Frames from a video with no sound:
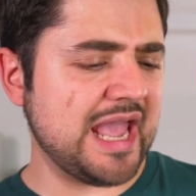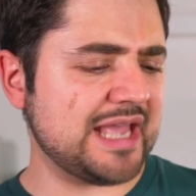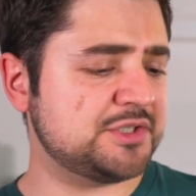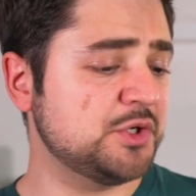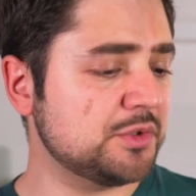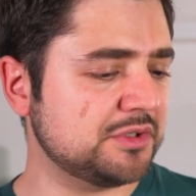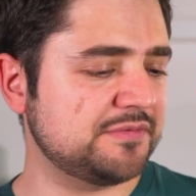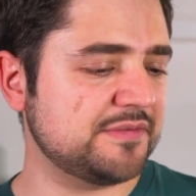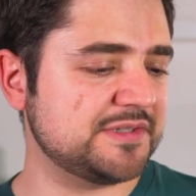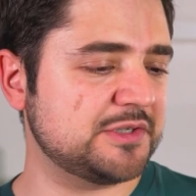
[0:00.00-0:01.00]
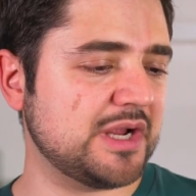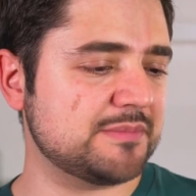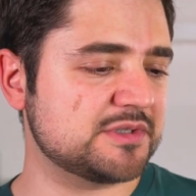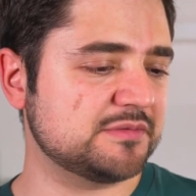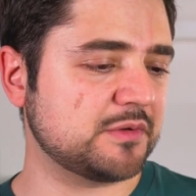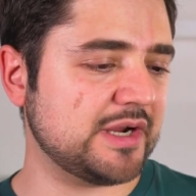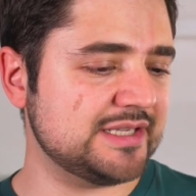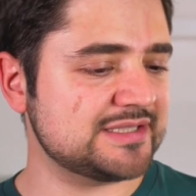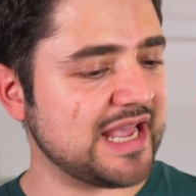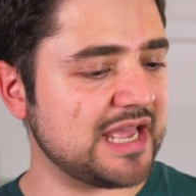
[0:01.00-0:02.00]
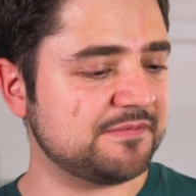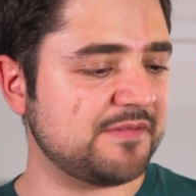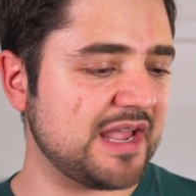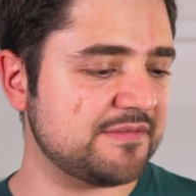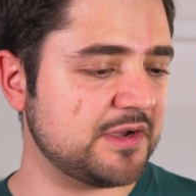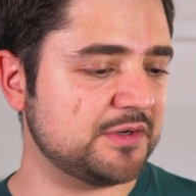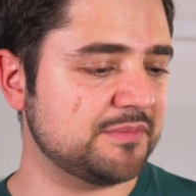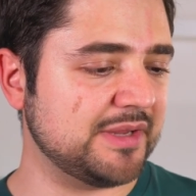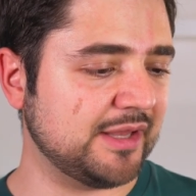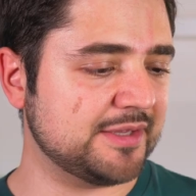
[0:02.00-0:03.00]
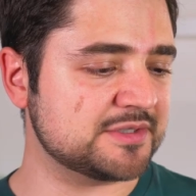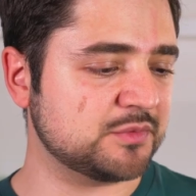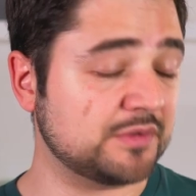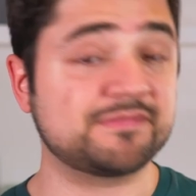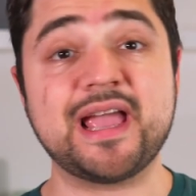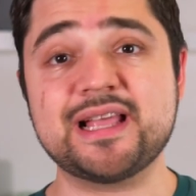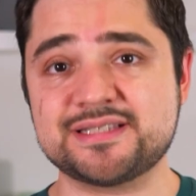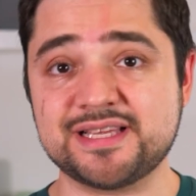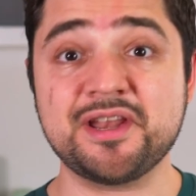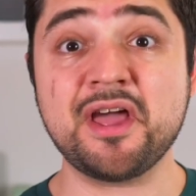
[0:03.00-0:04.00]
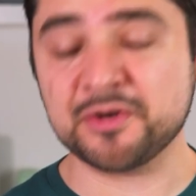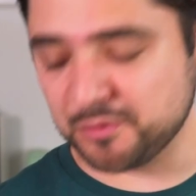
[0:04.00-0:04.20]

Add 250 grams of rice, add 500 milliliters of water, that's another